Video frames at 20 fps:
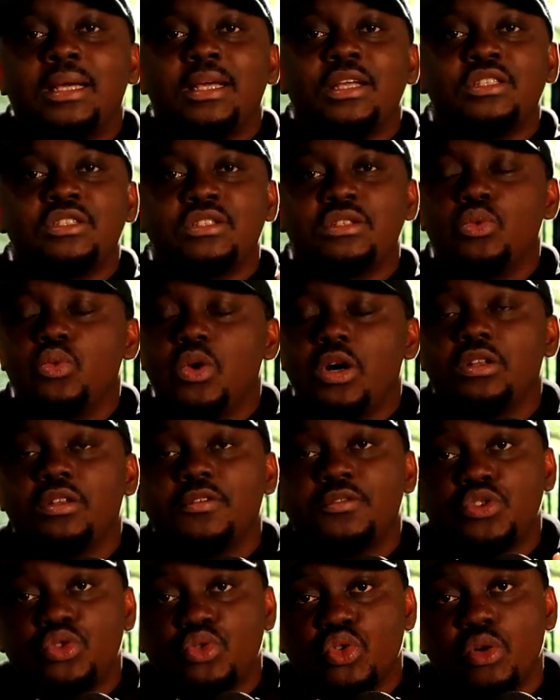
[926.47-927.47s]
It's a world
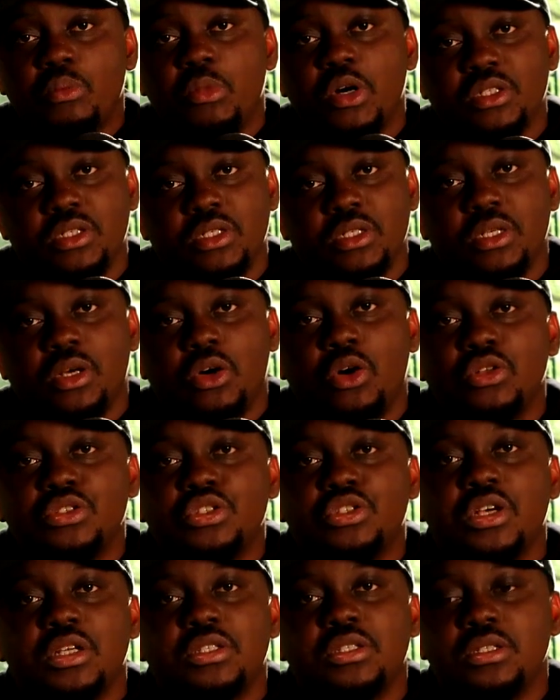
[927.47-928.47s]
of so much
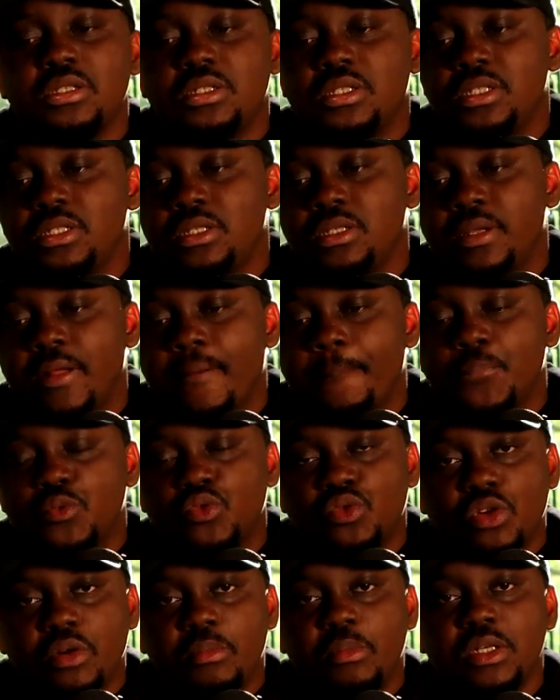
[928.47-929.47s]
uncertainty,
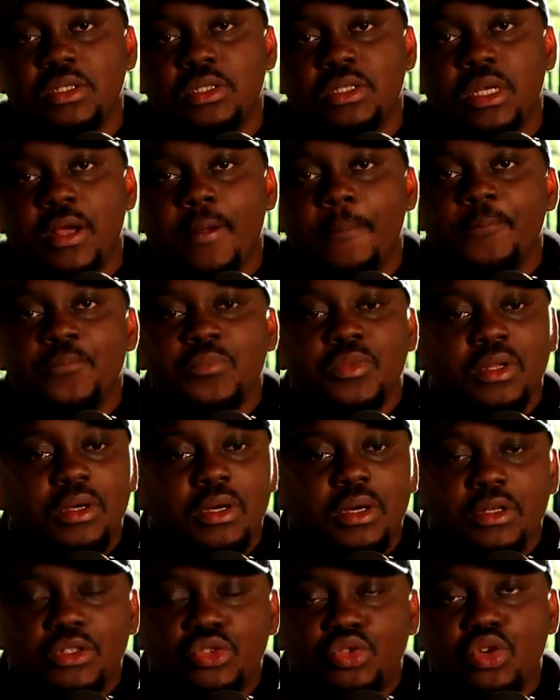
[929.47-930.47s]
so much
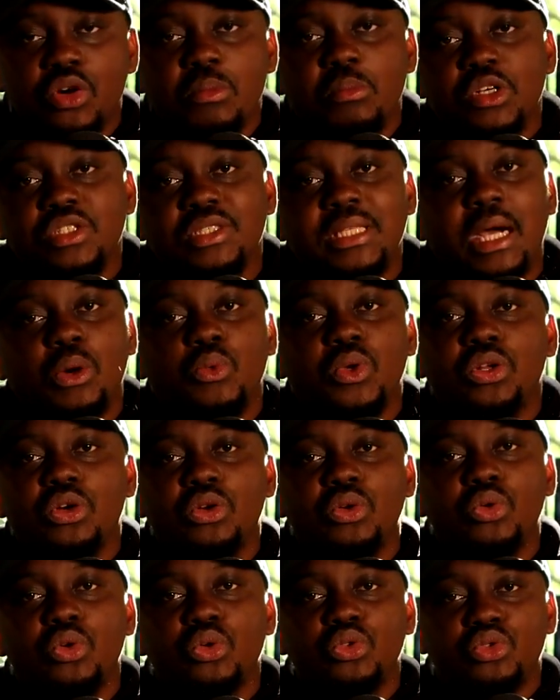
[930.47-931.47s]
that we
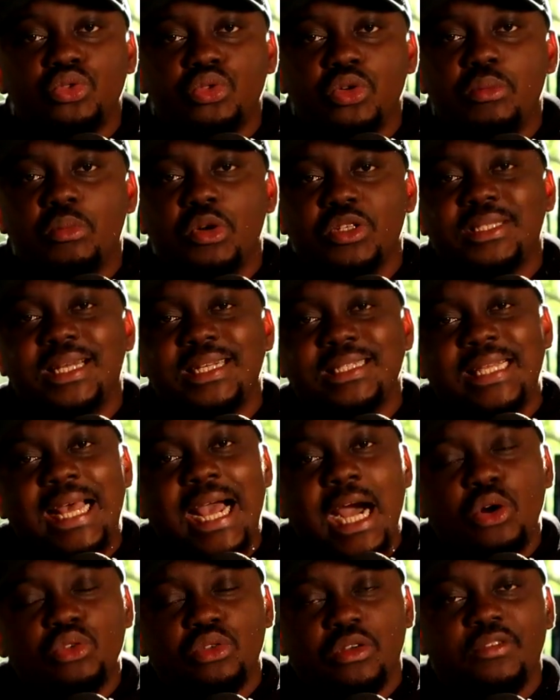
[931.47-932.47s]
don't know, so much that is
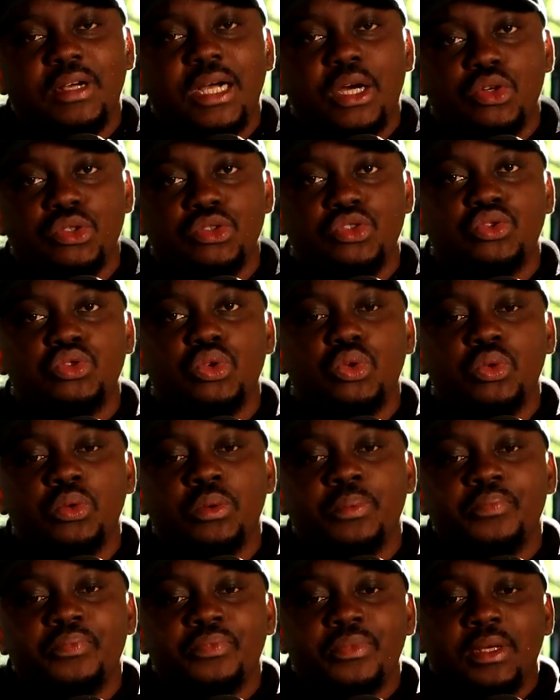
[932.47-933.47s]
out of our control.